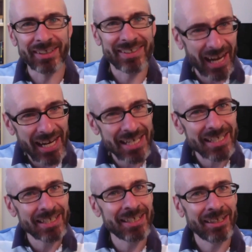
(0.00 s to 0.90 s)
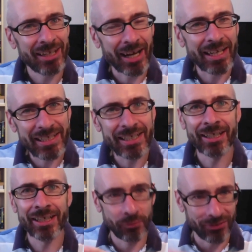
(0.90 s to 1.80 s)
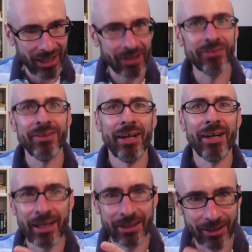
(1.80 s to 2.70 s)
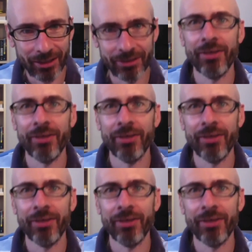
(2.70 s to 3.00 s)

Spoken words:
contained idea. It was Al-Qaeda,